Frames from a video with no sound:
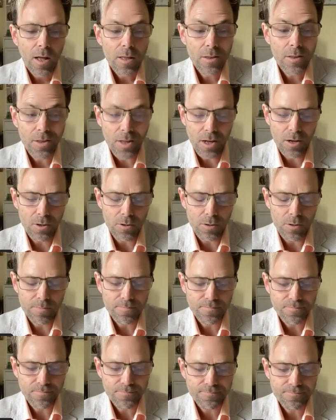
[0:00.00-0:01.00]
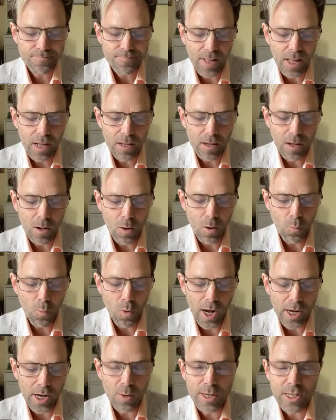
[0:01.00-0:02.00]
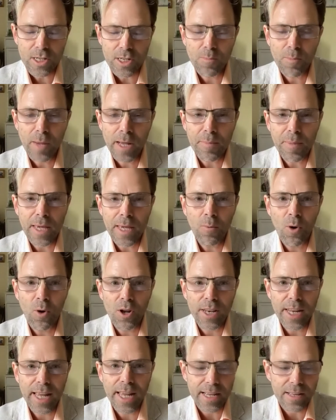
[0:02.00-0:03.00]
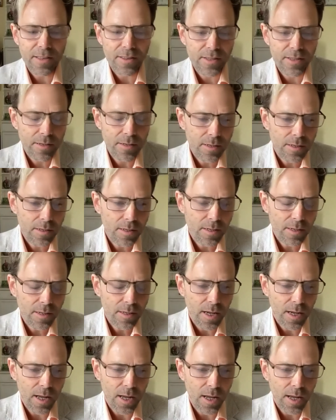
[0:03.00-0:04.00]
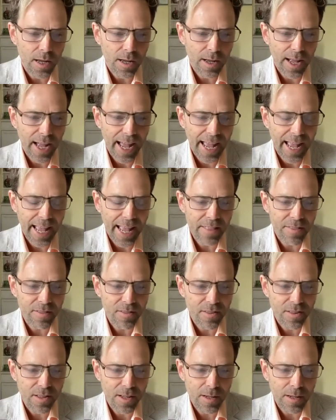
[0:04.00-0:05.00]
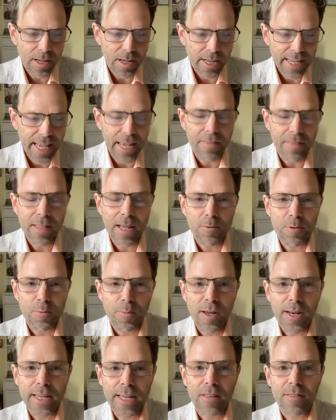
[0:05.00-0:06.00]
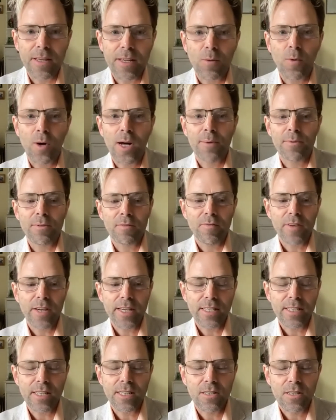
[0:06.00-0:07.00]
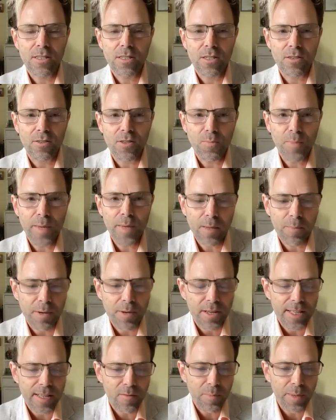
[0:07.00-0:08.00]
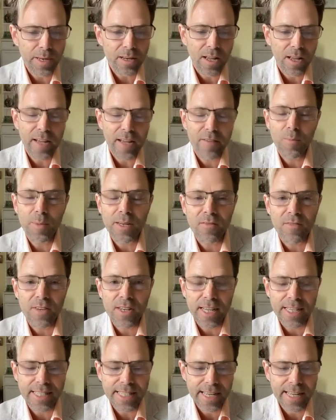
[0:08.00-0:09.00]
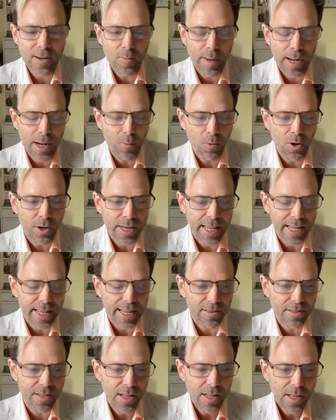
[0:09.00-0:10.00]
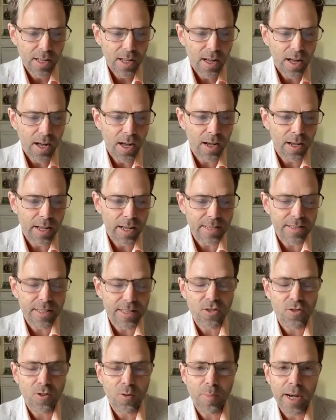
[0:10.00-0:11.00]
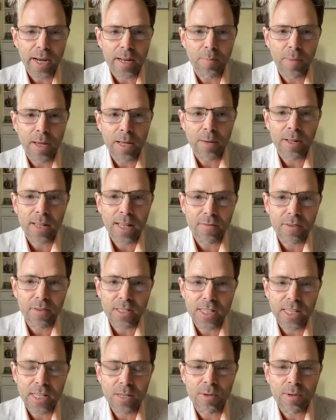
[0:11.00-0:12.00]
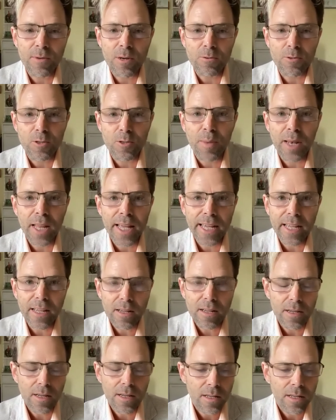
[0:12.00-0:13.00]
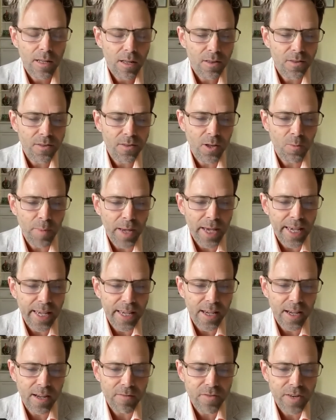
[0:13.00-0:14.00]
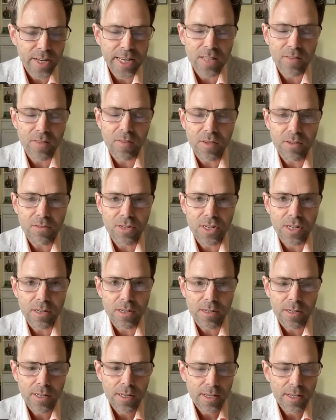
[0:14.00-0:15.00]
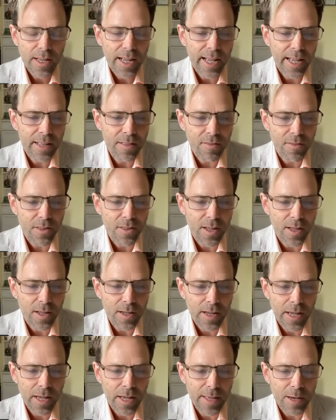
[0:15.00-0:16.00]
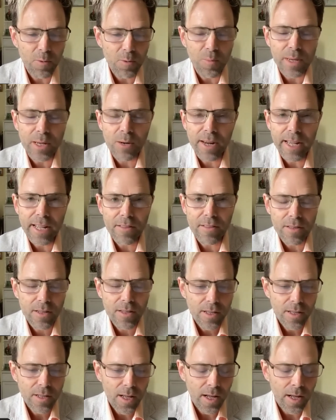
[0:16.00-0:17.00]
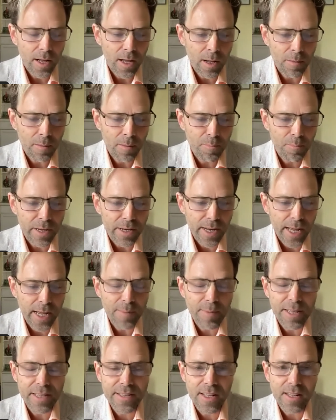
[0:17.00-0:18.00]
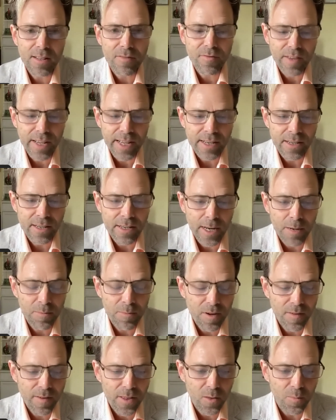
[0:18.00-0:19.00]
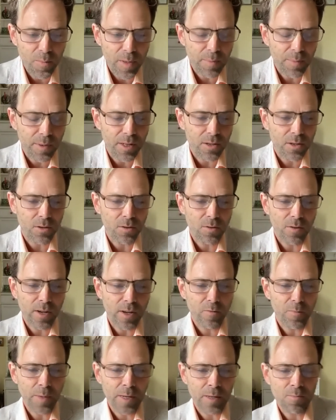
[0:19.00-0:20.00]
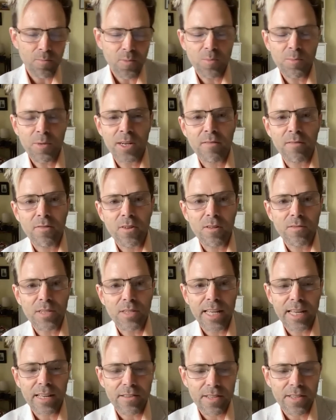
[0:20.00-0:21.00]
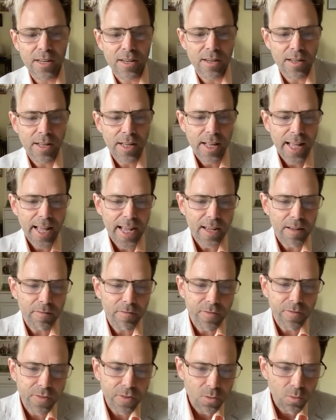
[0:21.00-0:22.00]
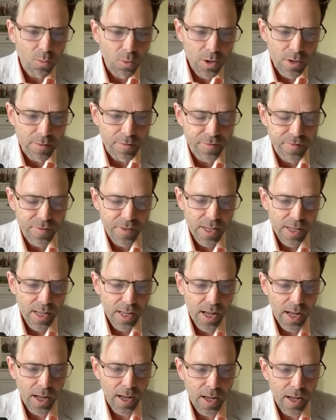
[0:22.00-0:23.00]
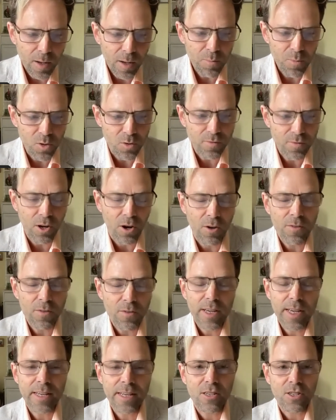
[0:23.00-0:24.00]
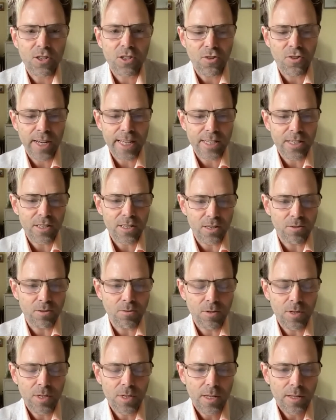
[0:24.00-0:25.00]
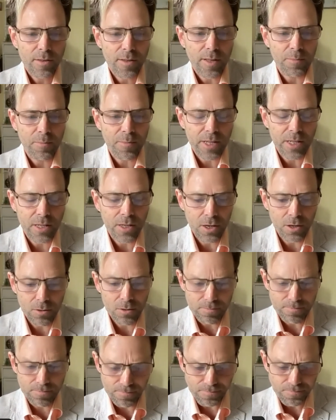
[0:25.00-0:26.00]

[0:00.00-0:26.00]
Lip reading: So a question might be, what next? Again, that was partly, I think, why I was invited to speak, because I have a bit of an idea about what next. Extinction Rebellion may well have a continuing role to play. So may Fridays for Future, and that would be great. But I myself and a number of other people who have been prominently involved in XR have sort of moved on and are trying to do something new.